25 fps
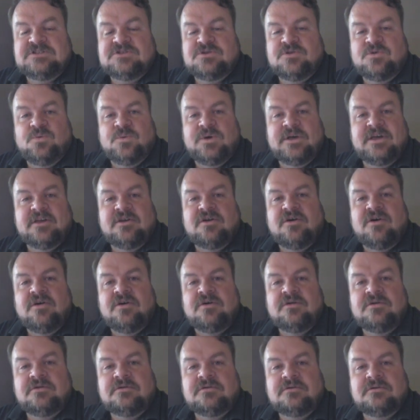so that we can
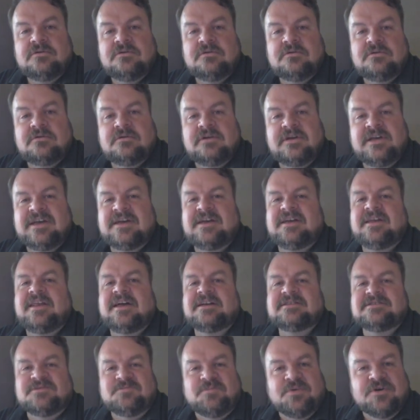all get
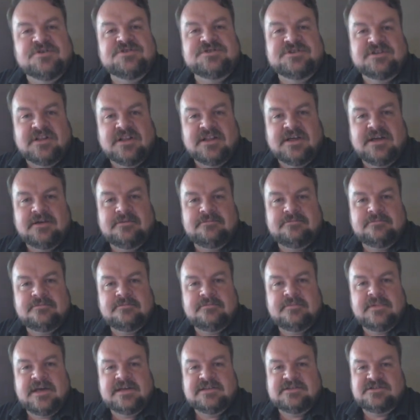connected personally
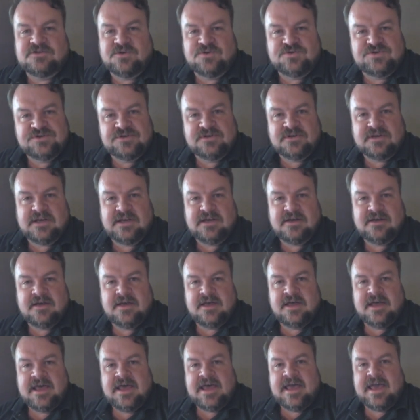and socially